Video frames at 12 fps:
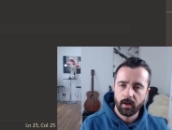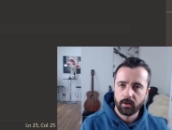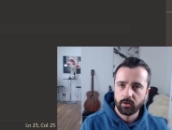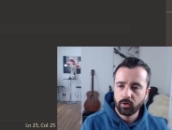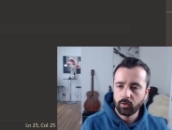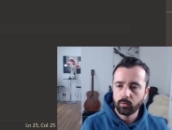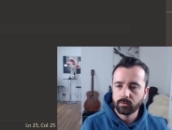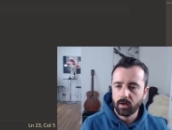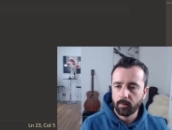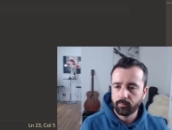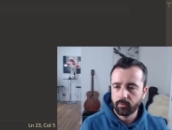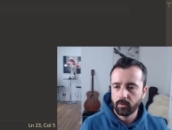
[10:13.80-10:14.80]
use
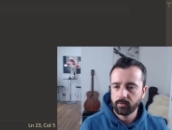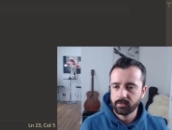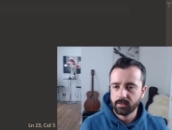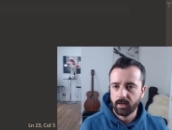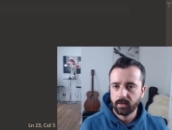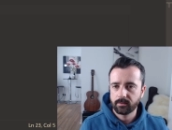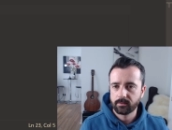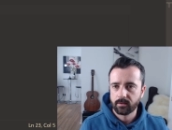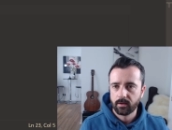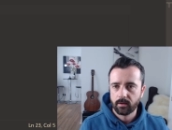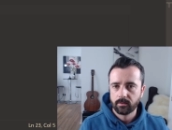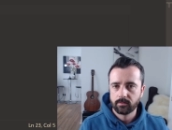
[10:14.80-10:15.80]
our process
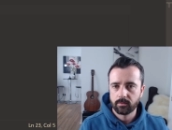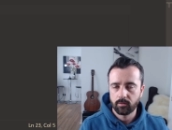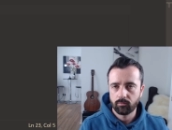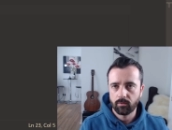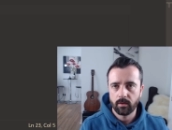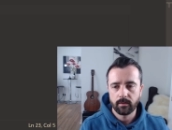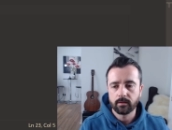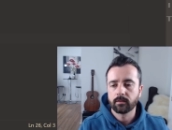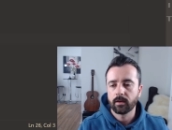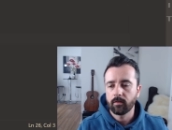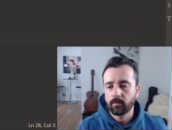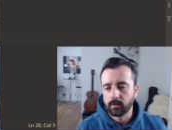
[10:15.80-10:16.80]
to run this
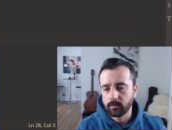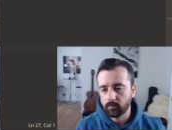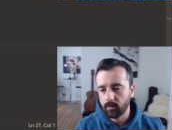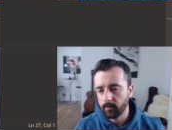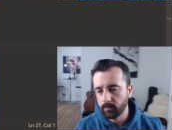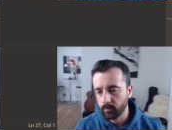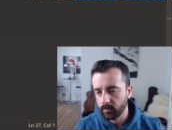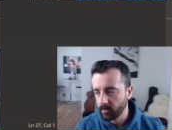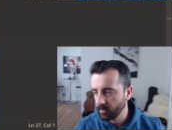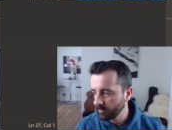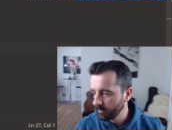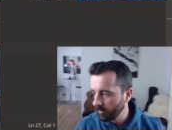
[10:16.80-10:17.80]
script, this script within
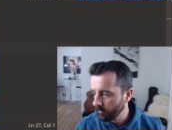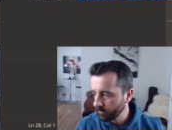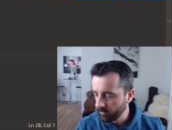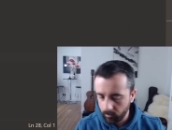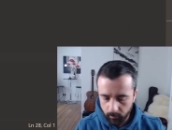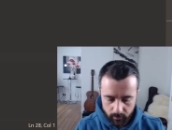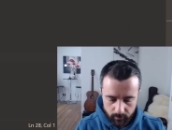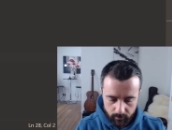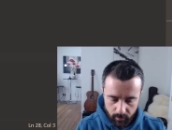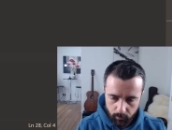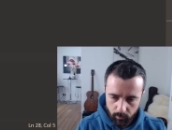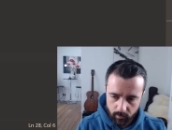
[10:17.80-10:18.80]
itself. So we can
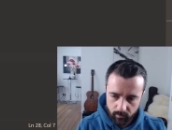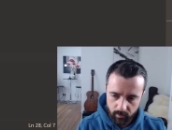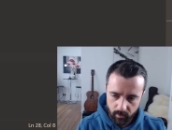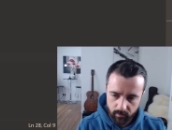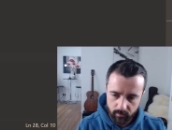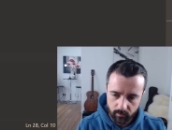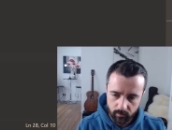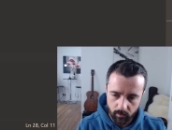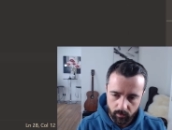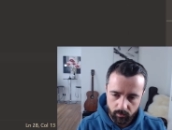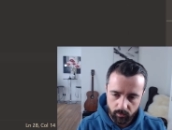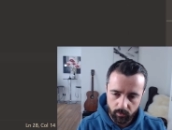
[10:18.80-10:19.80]
say
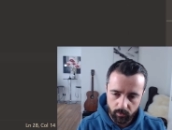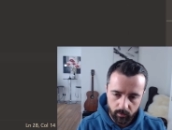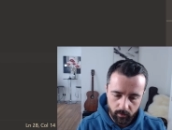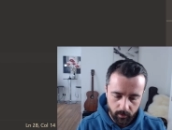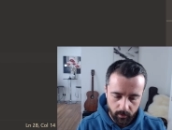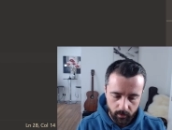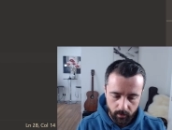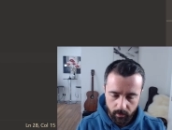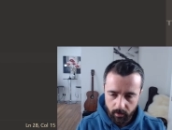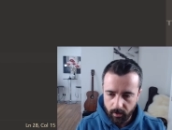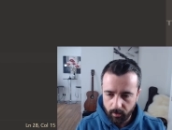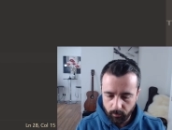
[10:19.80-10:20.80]
process.crawl
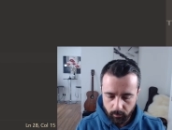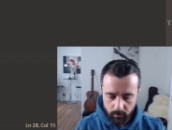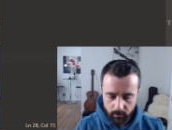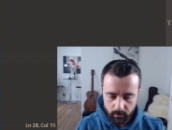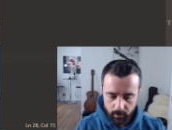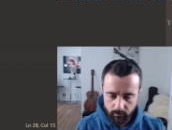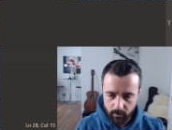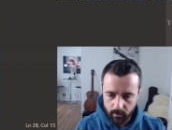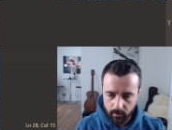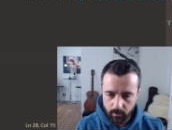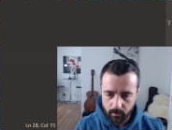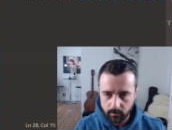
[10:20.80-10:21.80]
and we want to give
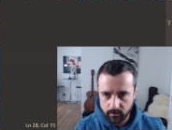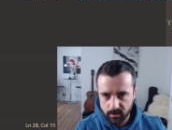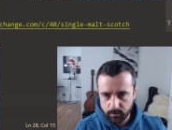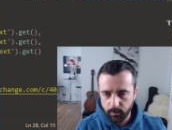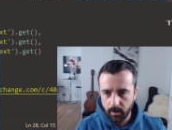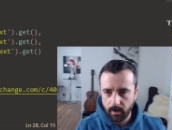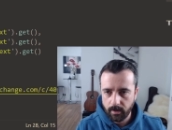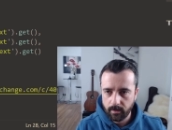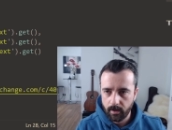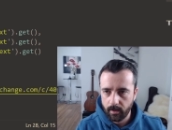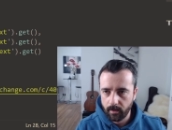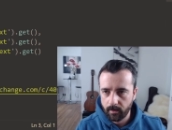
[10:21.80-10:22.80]
our
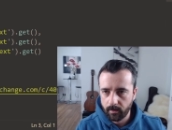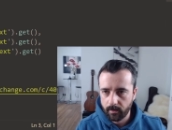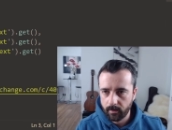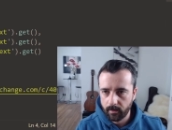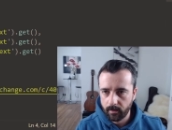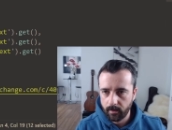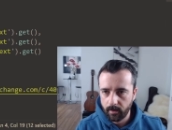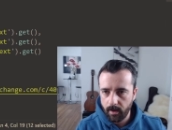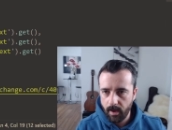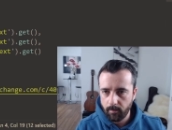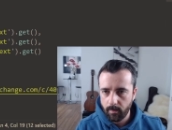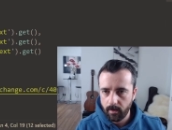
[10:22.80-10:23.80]
spider
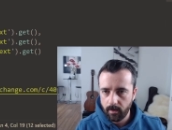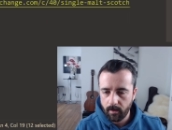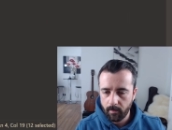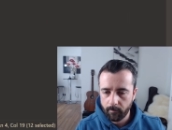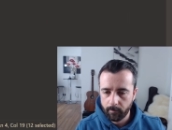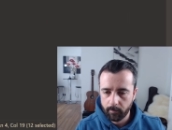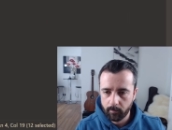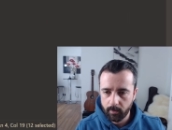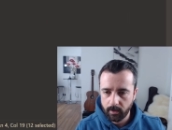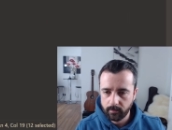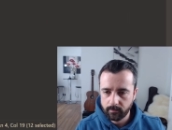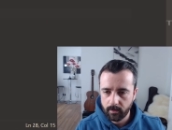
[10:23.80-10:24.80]
name here and
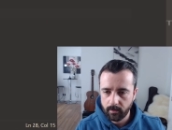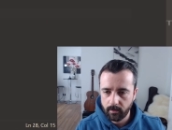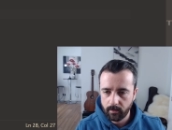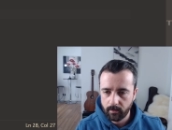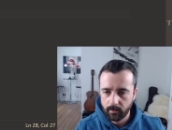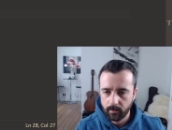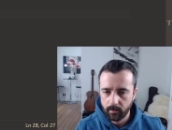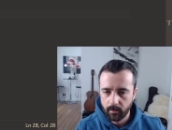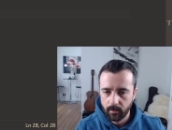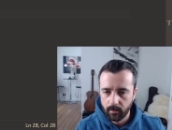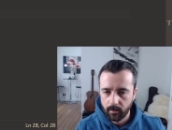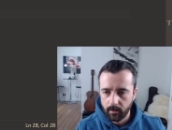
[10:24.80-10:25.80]
paste that in
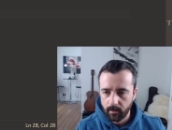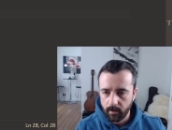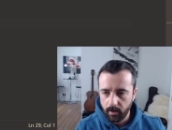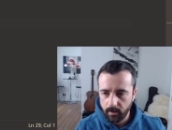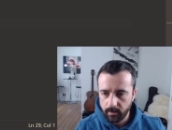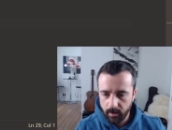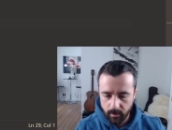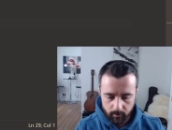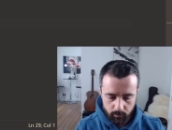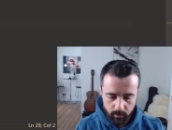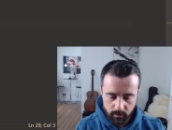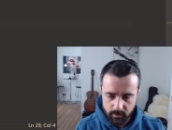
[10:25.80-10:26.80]
and then
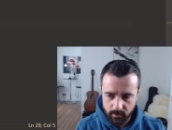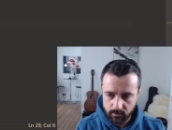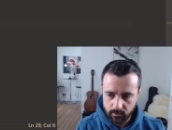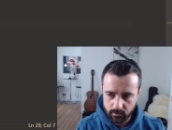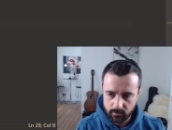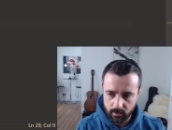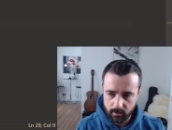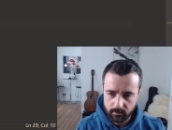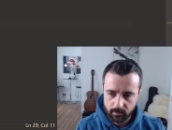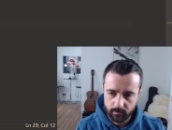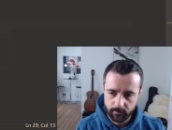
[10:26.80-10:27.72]
process.start.